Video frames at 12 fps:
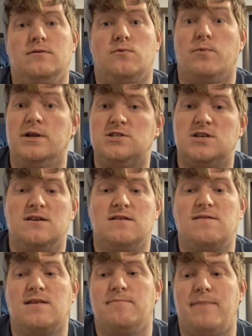
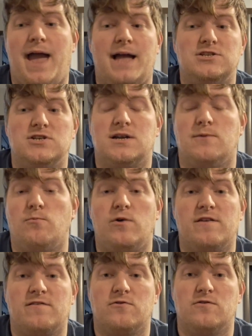witches and magic and
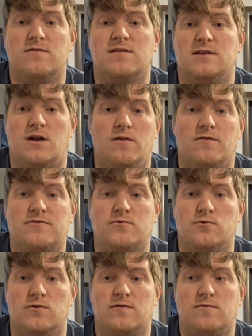wizards and all the
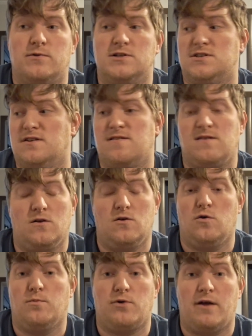sorts, which is
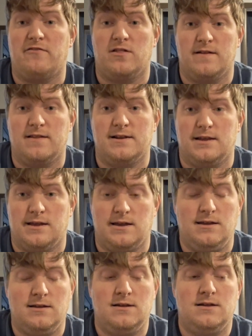still prevalent today.